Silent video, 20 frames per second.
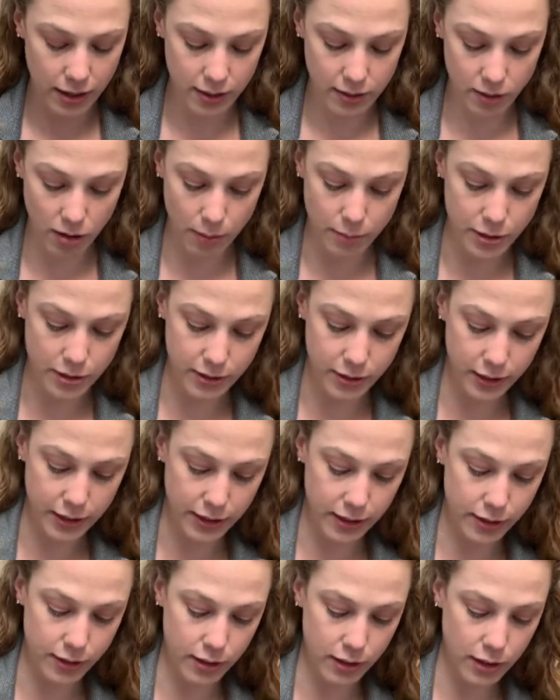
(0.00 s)
So I'm just going
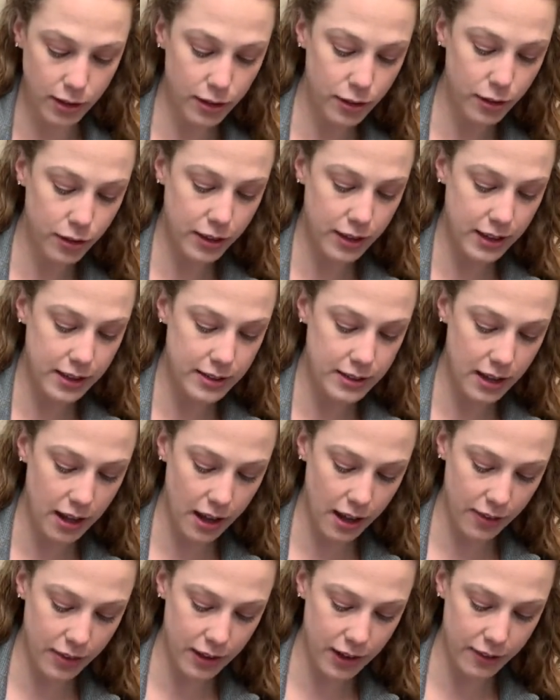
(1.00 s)
to glue this
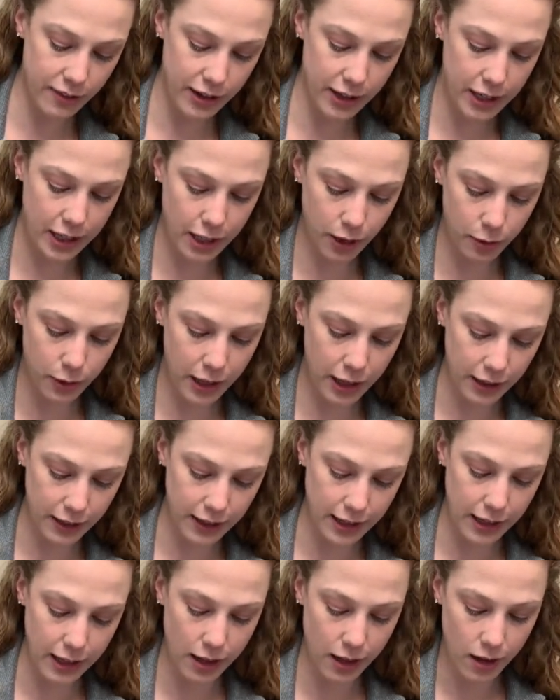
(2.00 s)
on there very
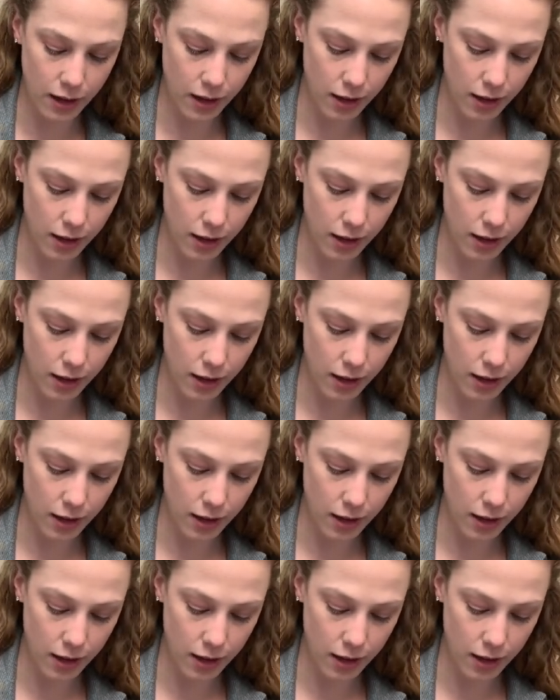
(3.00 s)
quickly.